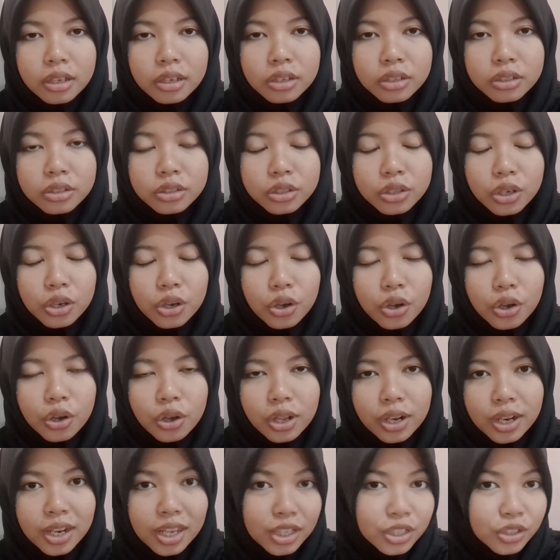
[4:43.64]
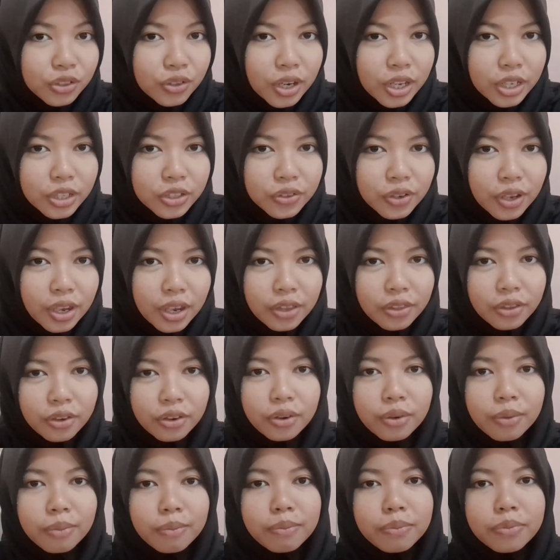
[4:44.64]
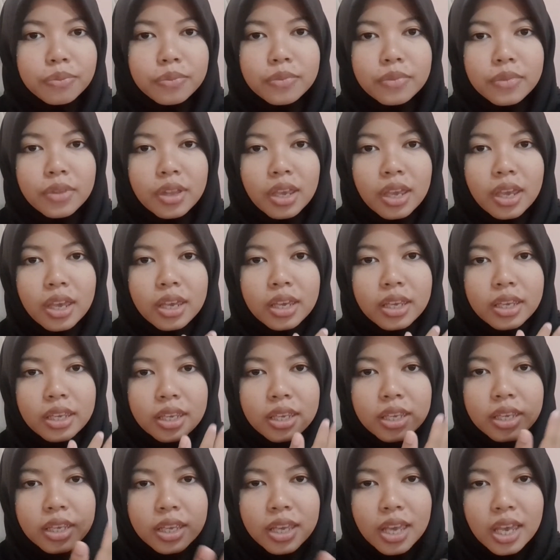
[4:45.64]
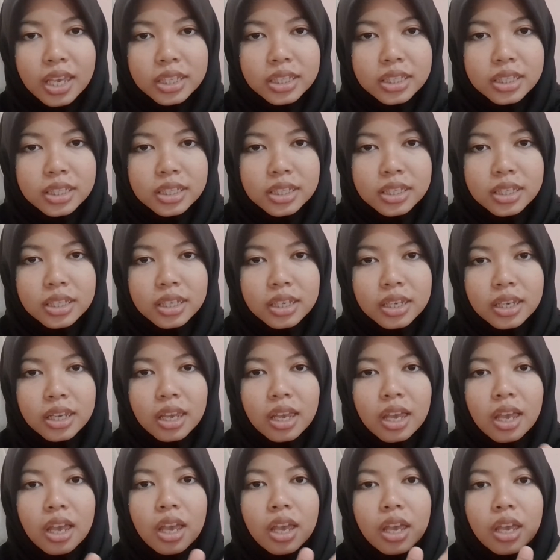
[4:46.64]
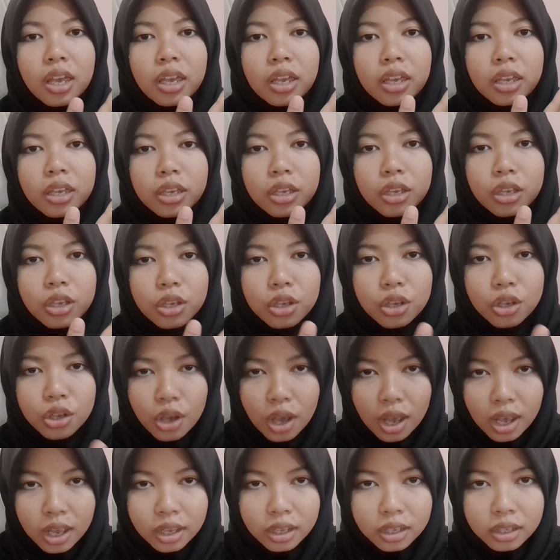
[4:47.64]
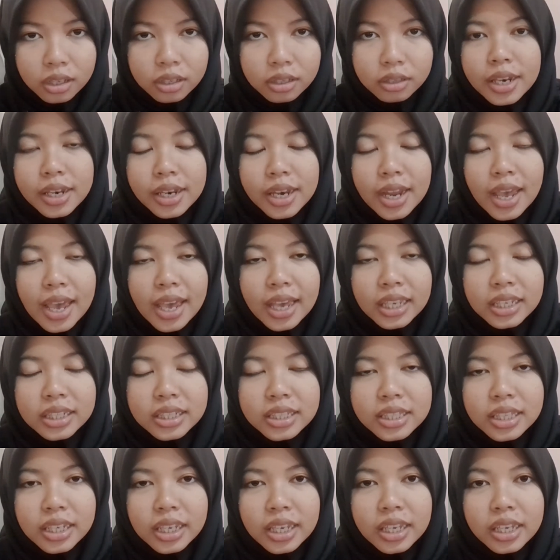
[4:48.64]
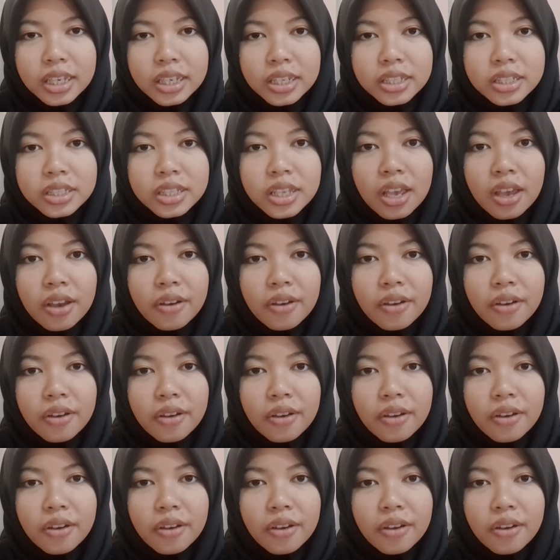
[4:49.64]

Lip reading: So let's try it together. Yes. Young. Next is